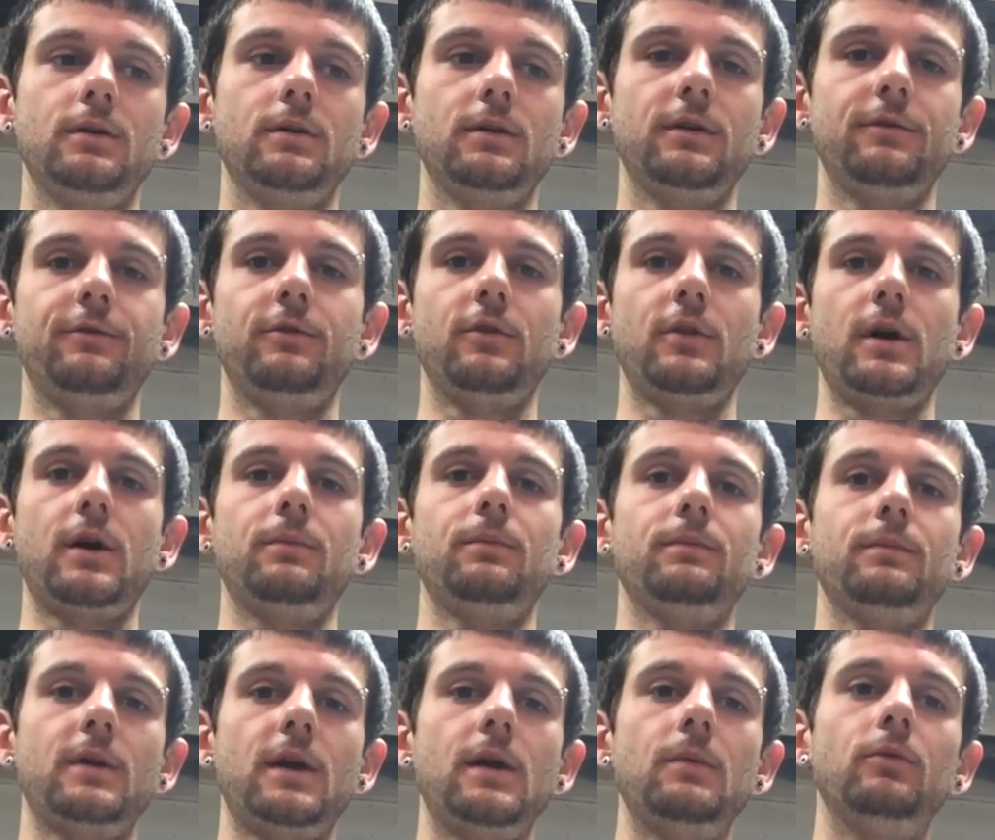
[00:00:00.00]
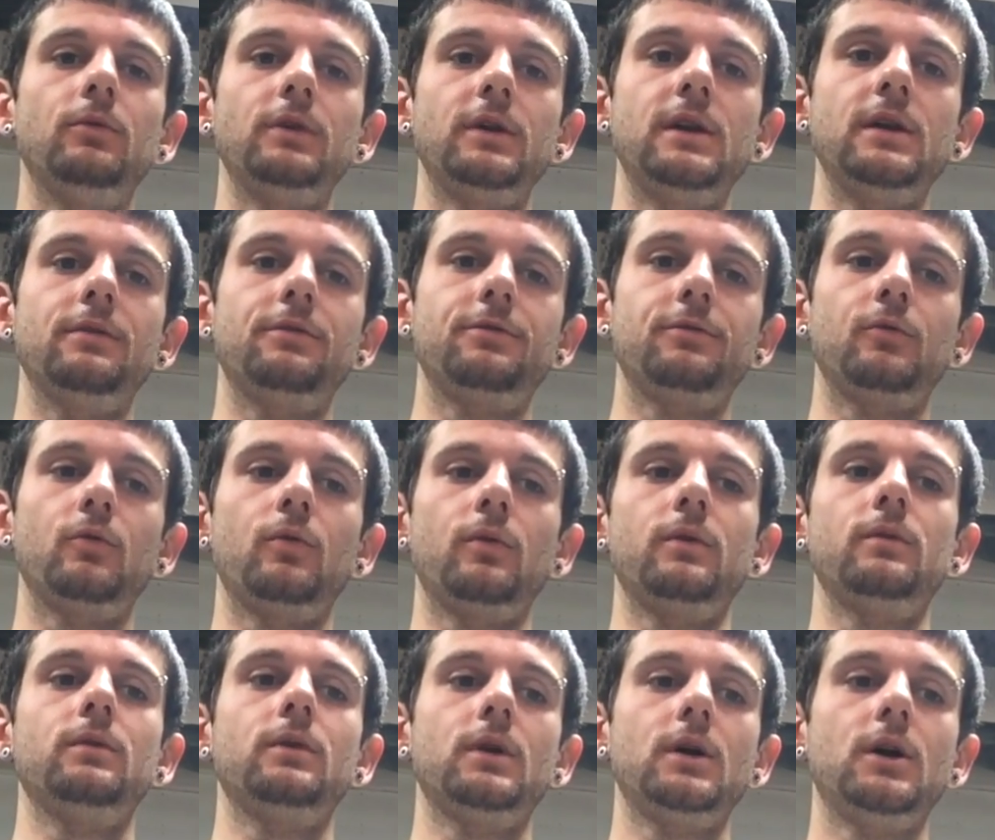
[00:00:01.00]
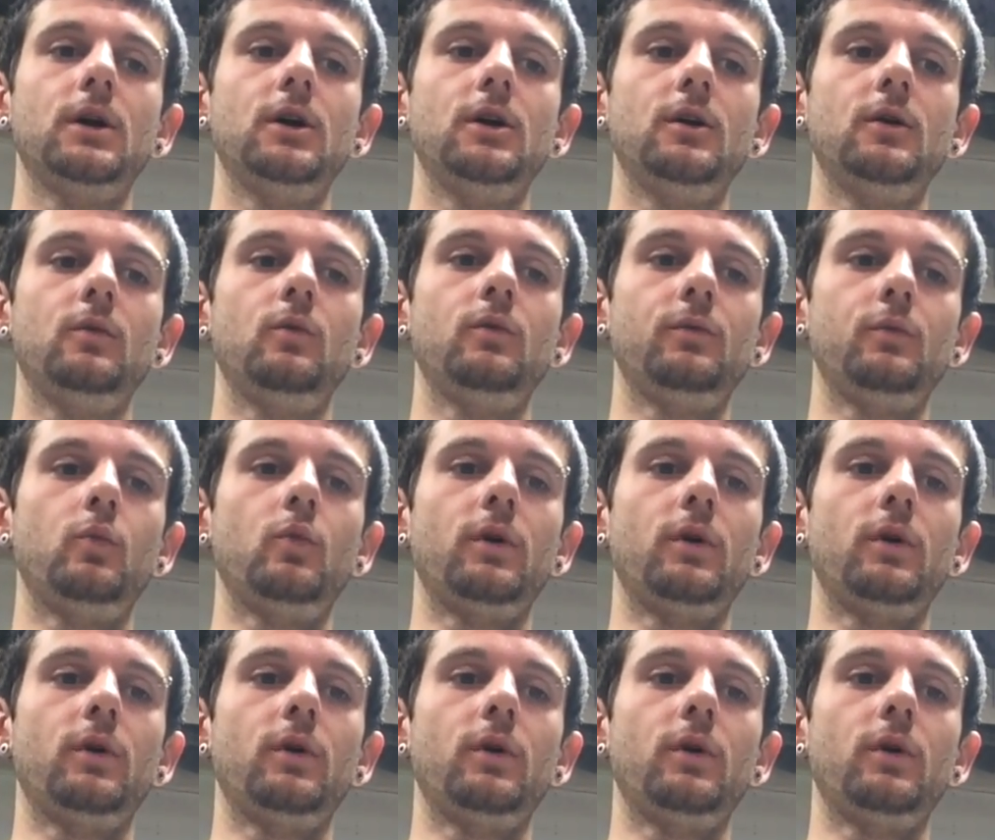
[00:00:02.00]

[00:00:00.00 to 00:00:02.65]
If you're not able to get through it with